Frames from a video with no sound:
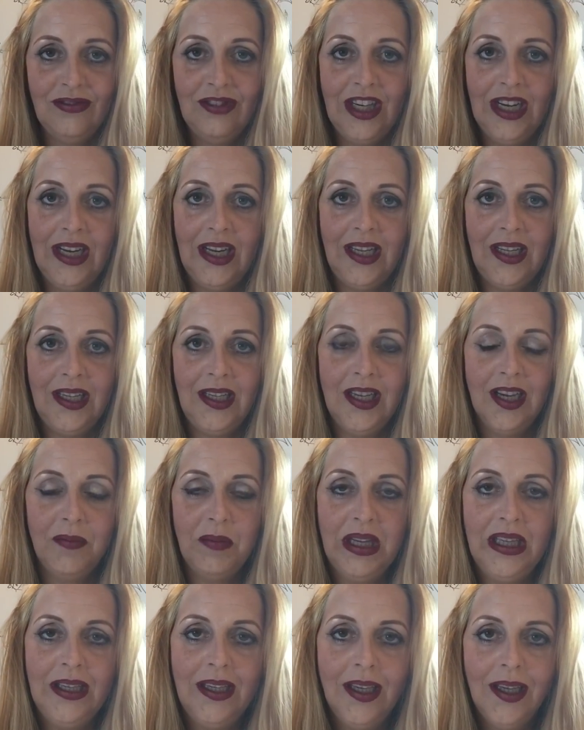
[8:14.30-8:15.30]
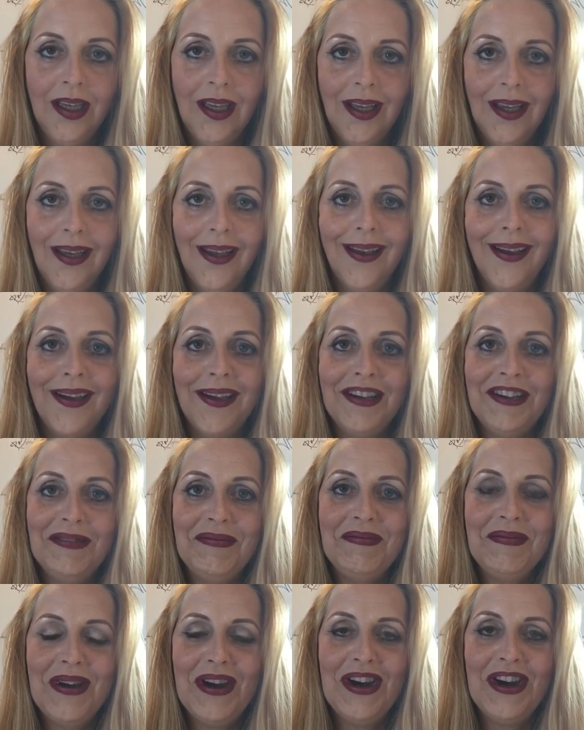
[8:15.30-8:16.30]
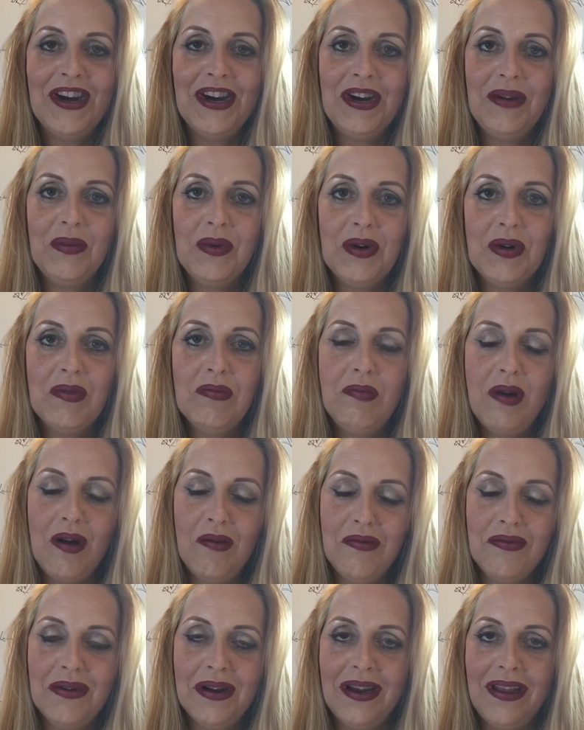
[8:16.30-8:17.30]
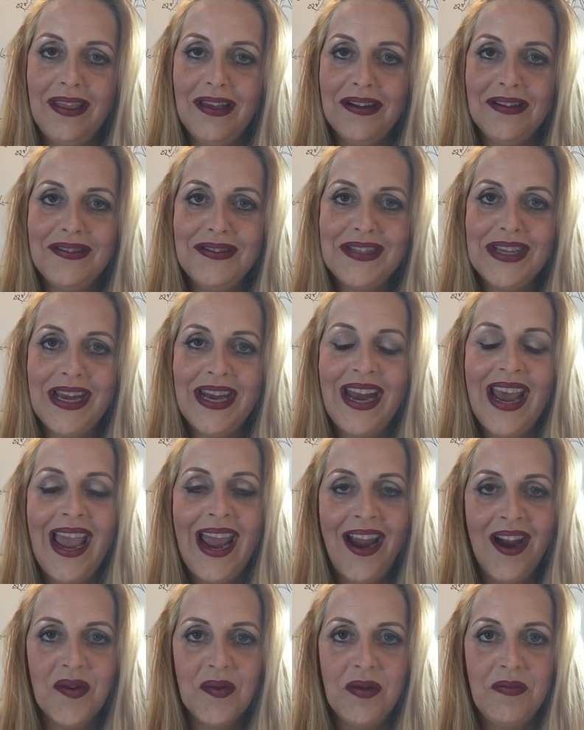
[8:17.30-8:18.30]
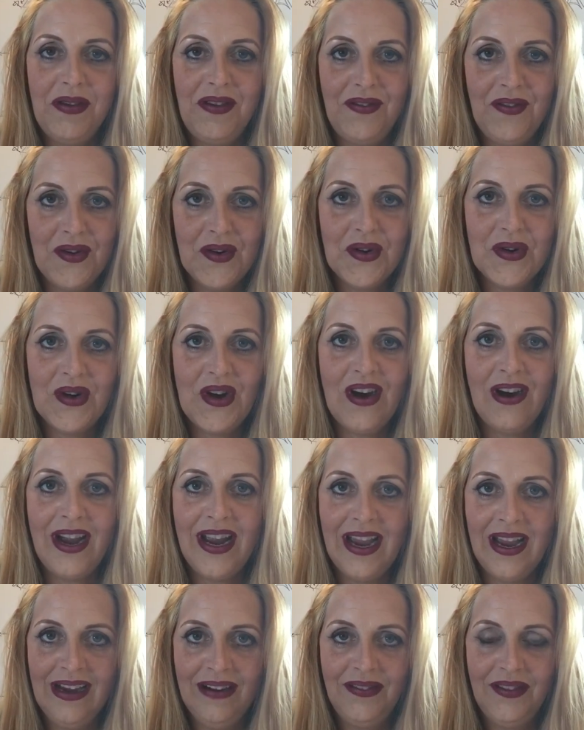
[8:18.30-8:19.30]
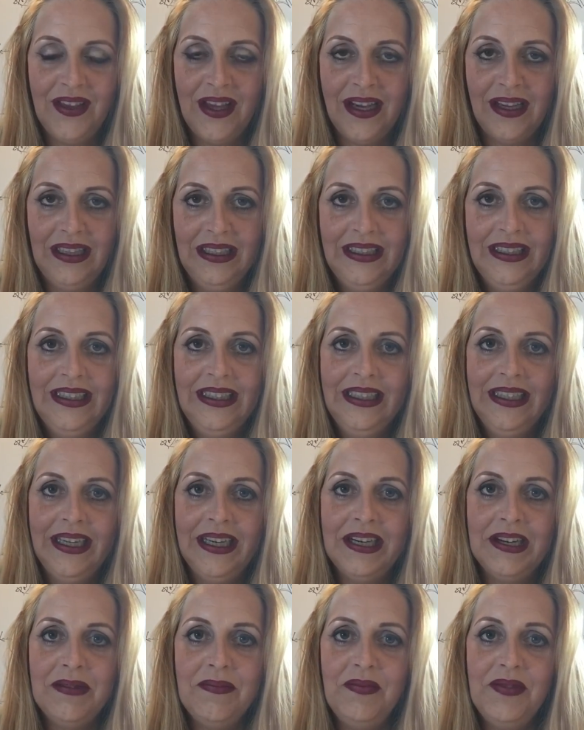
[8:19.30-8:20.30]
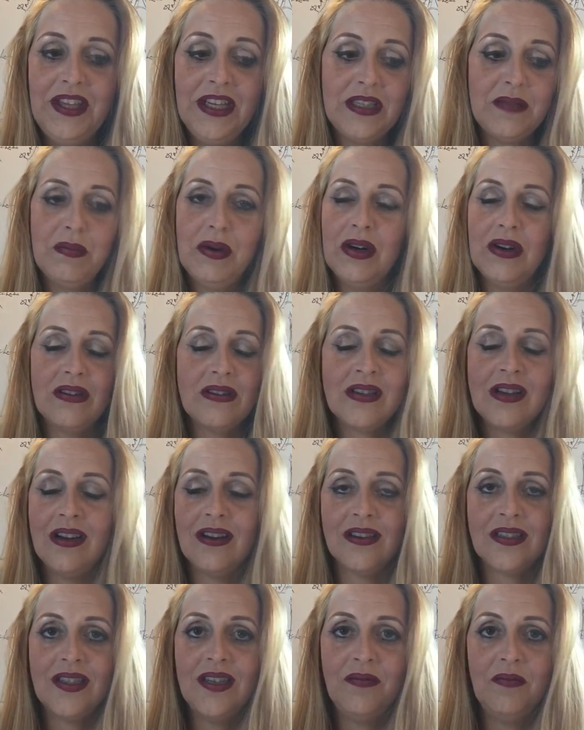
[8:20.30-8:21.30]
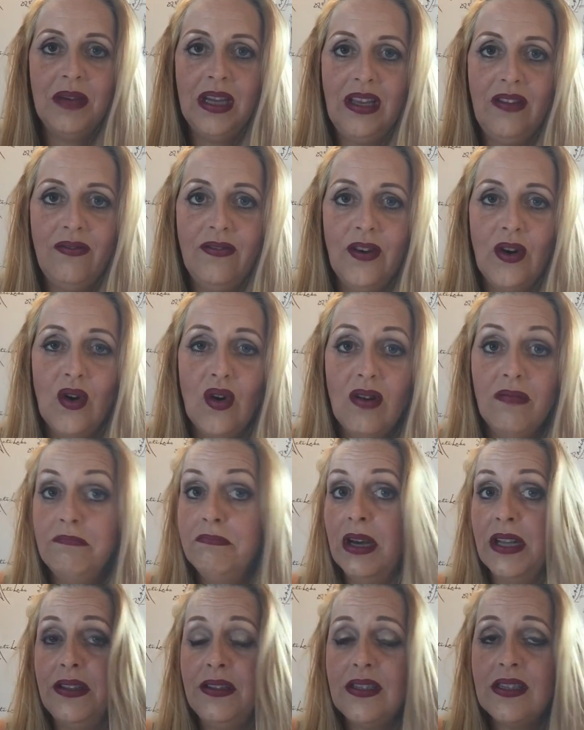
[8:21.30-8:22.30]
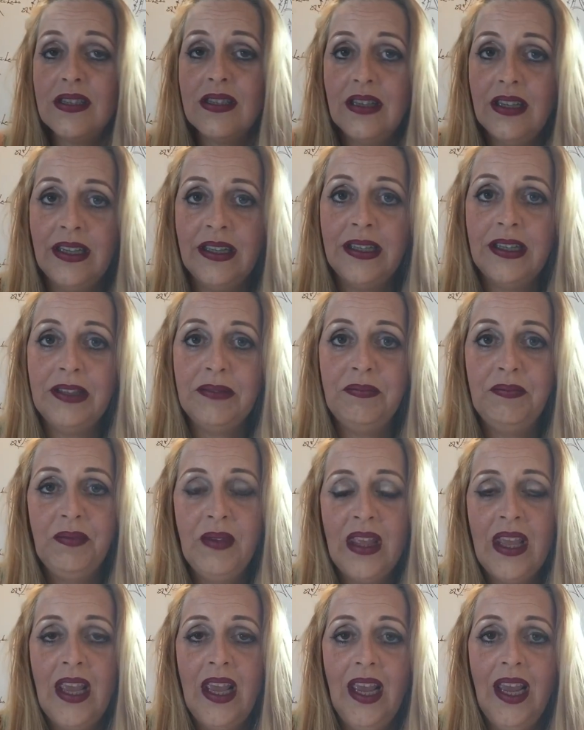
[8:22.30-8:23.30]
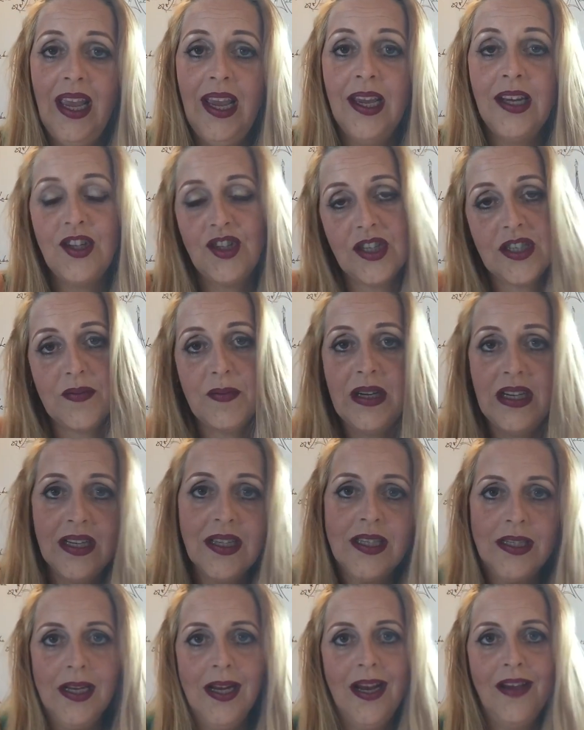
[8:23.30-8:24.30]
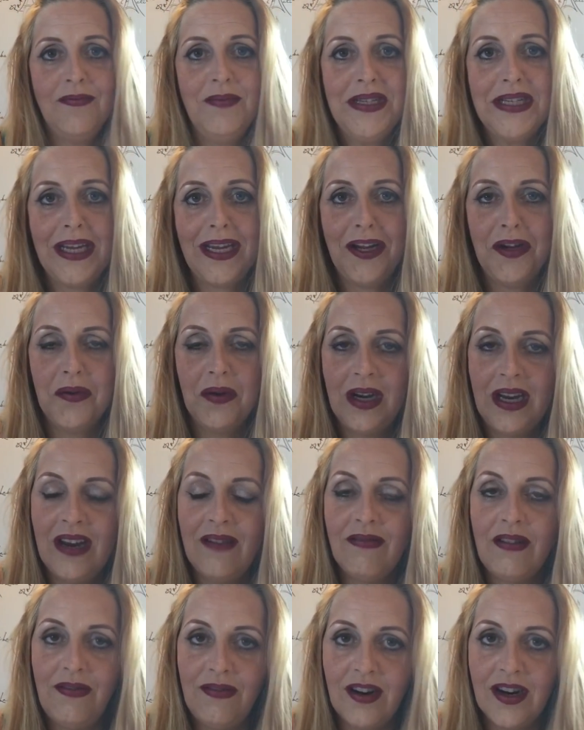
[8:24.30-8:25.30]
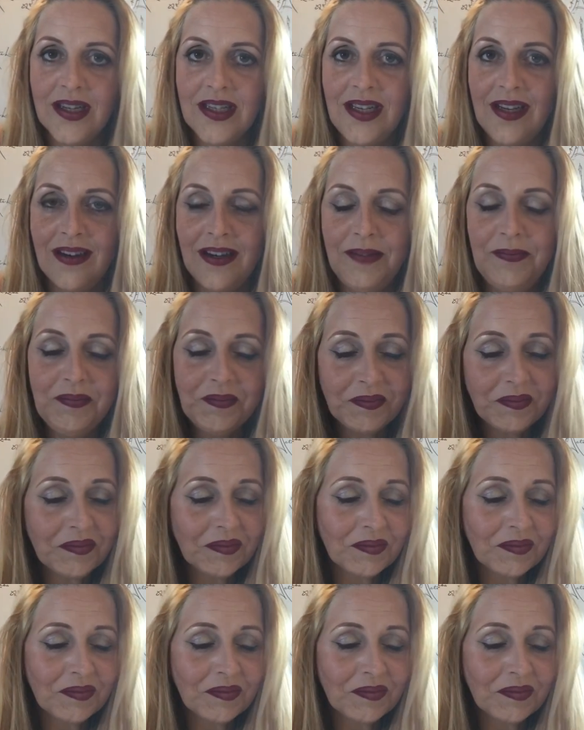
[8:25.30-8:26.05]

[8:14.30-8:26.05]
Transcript: really yummy, I will pop one of those an hour before I have that. This pot has lasted me for months, and trust me, I still have my takeaway every Friday night.